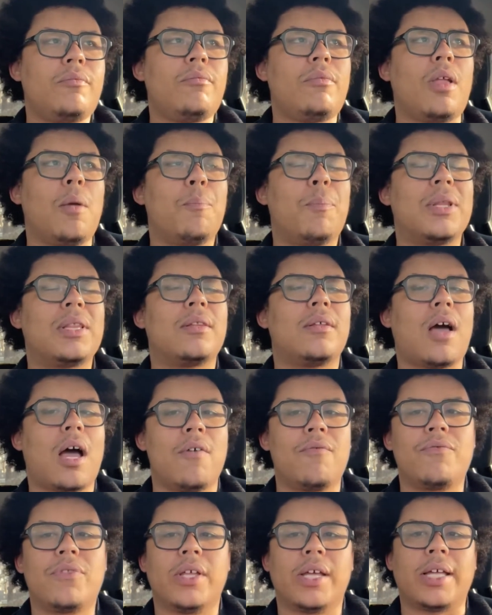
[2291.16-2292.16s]
But
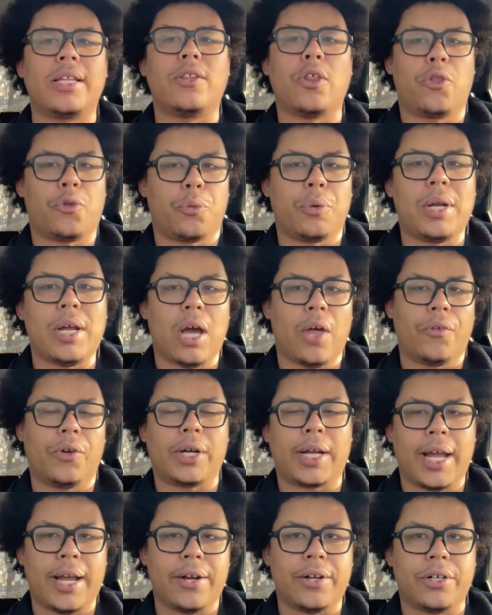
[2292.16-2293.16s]
of the, like, the three other
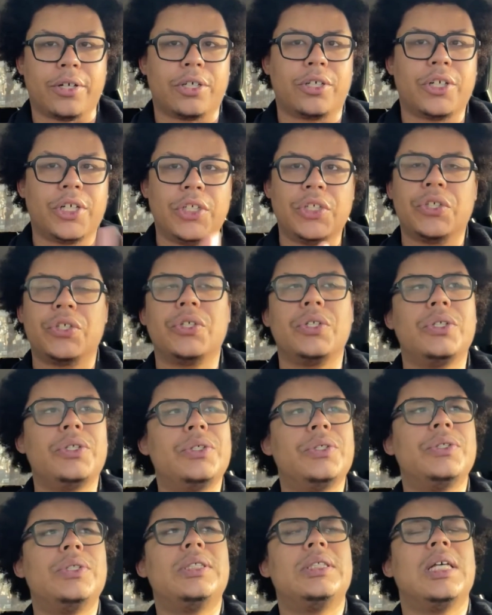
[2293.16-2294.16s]
character
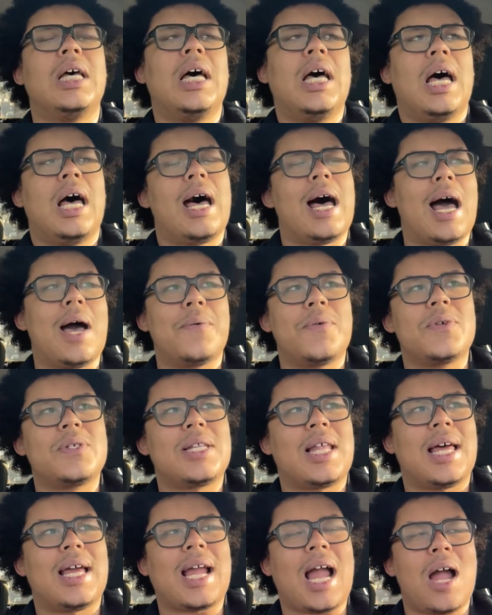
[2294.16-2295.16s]
interludes, I was
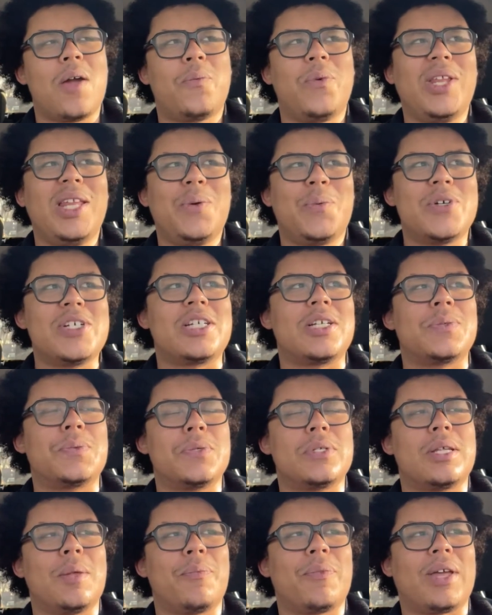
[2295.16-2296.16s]
like, I really wish this was
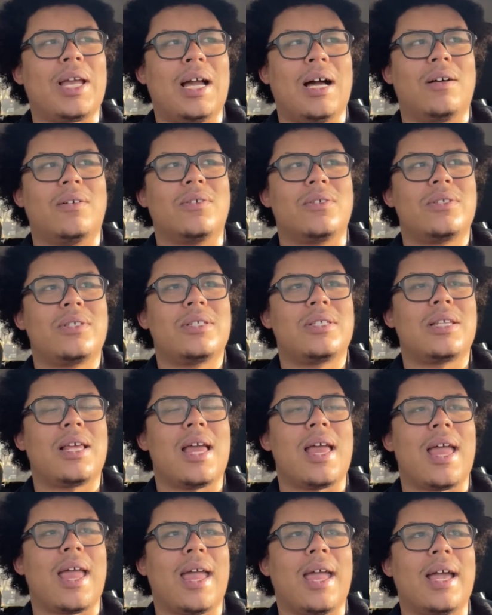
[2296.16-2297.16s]
something else.
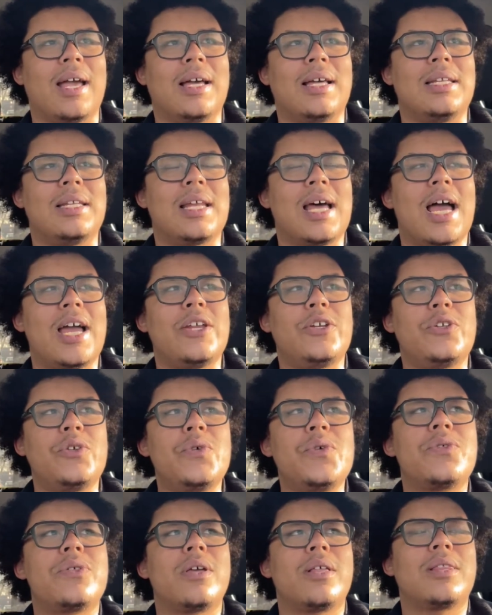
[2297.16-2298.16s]
And I do
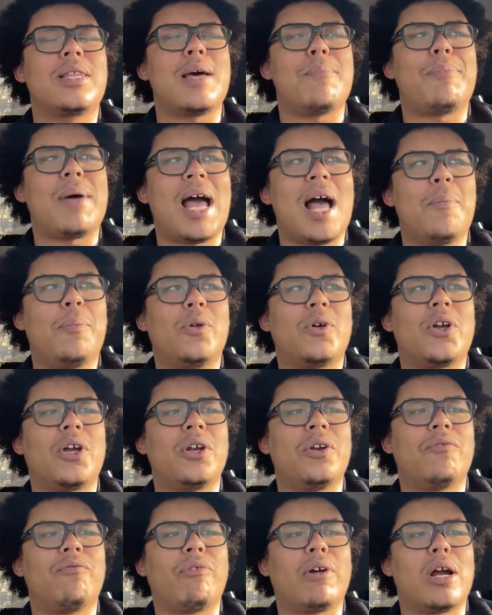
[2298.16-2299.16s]
think that Babel
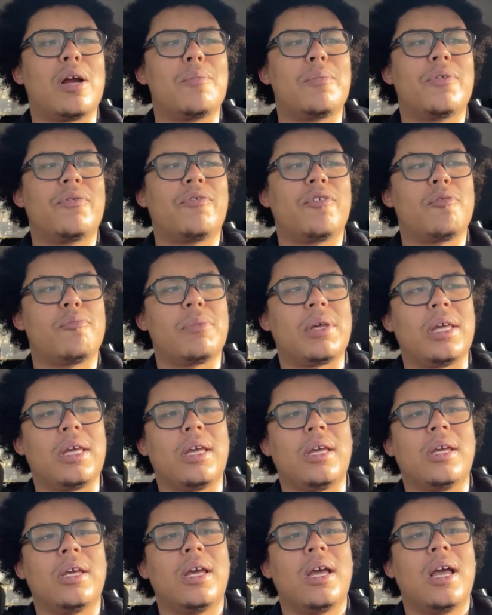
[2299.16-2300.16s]
confirmed for
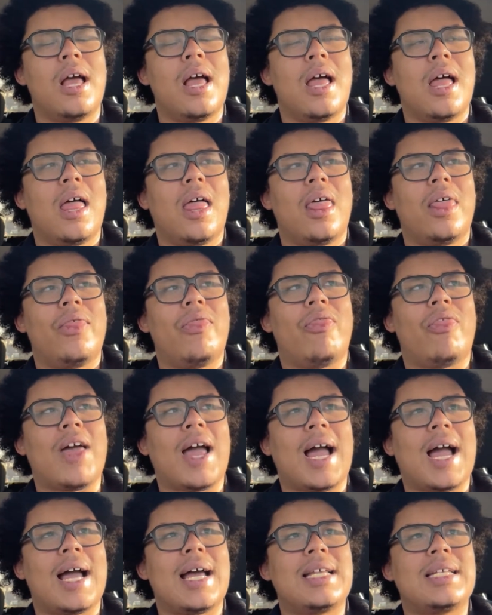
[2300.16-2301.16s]
me
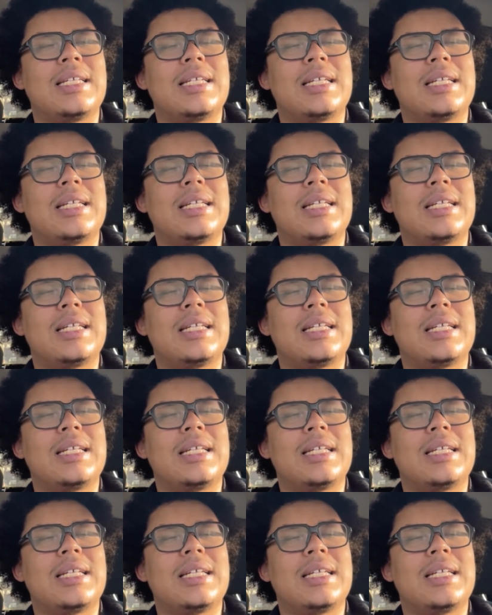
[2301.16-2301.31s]
that